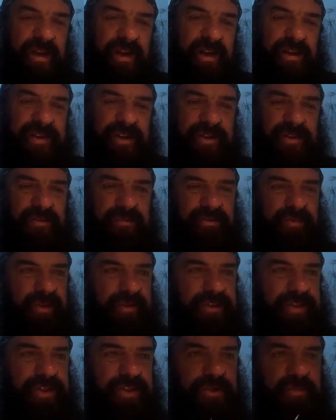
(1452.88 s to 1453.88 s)
don't bother
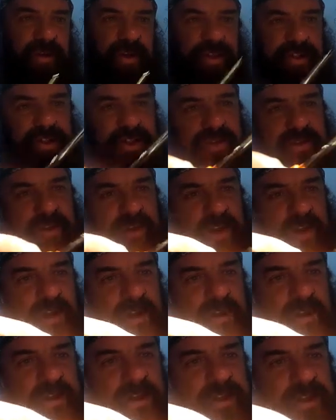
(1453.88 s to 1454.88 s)
too much,
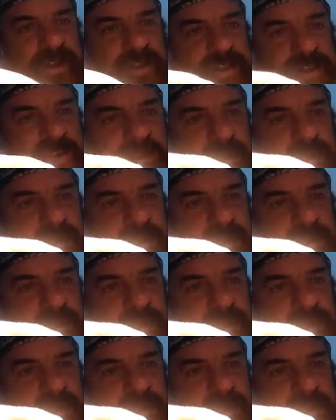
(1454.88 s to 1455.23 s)
because